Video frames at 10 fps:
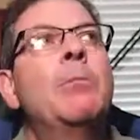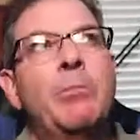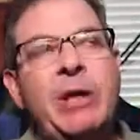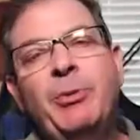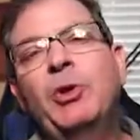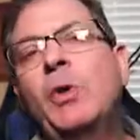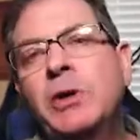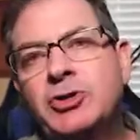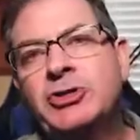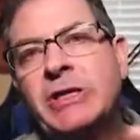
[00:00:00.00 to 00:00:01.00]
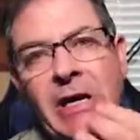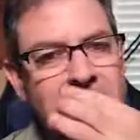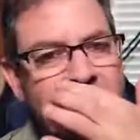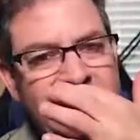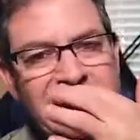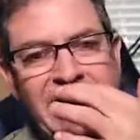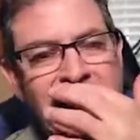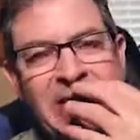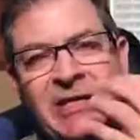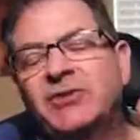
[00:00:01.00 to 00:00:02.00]
People who understand things like
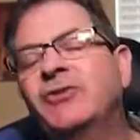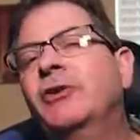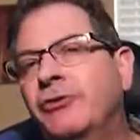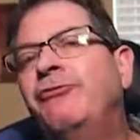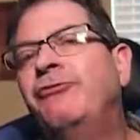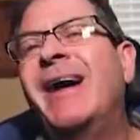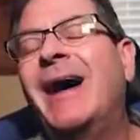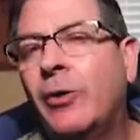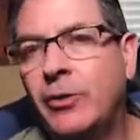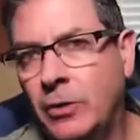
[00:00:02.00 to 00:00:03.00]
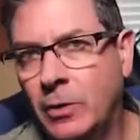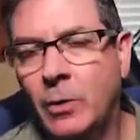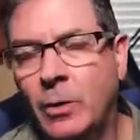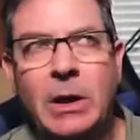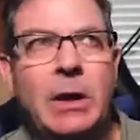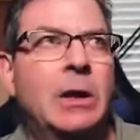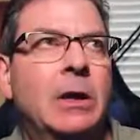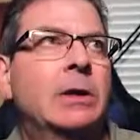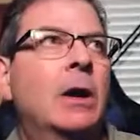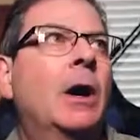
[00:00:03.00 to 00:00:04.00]
this, there's value
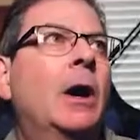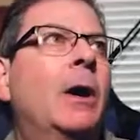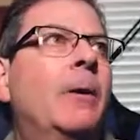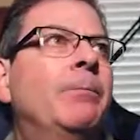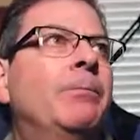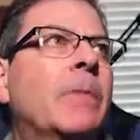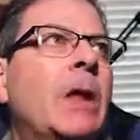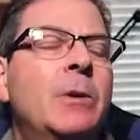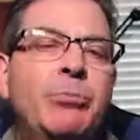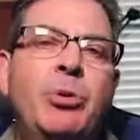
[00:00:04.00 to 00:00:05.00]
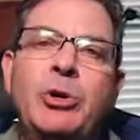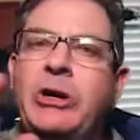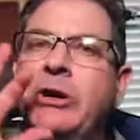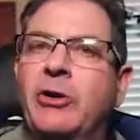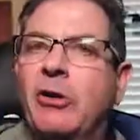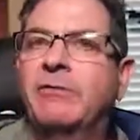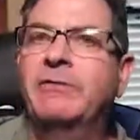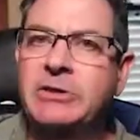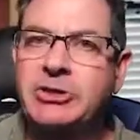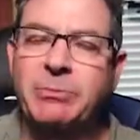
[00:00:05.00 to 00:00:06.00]
in um, putting it off
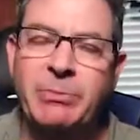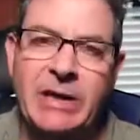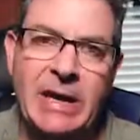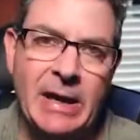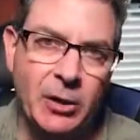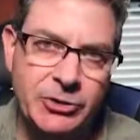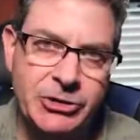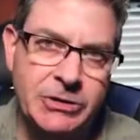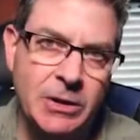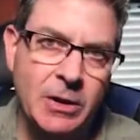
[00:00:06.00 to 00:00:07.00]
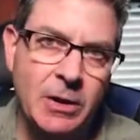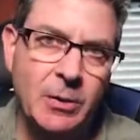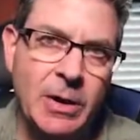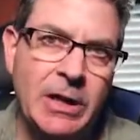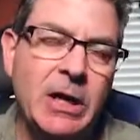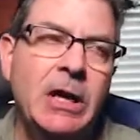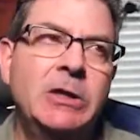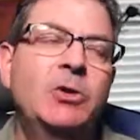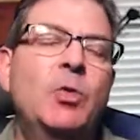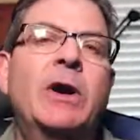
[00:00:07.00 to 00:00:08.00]
on somebody else, right? And
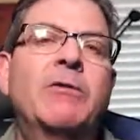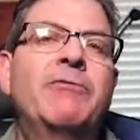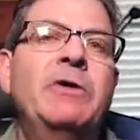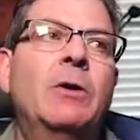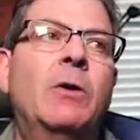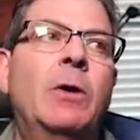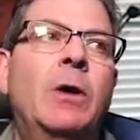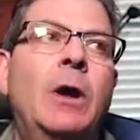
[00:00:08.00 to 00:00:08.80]
you want to feel